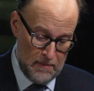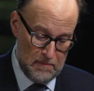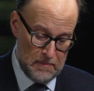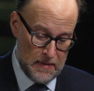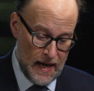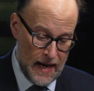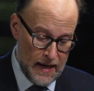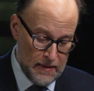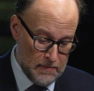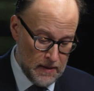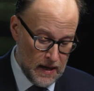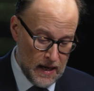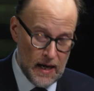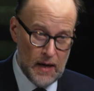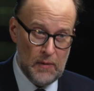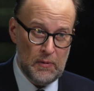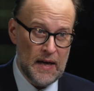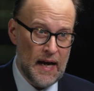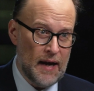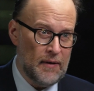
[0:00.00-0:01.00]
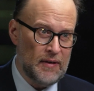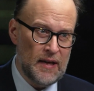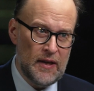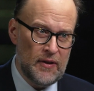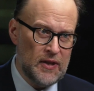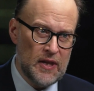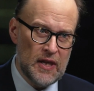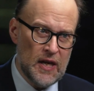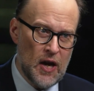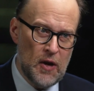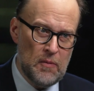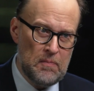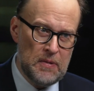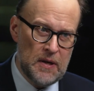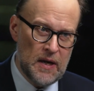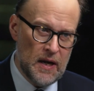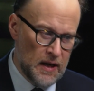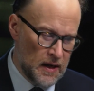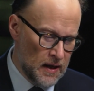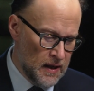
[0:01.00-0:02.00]
have Myanmar, we have
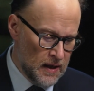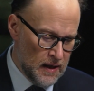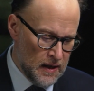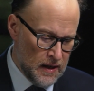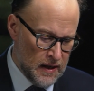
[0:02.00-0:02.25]
Ethiopia.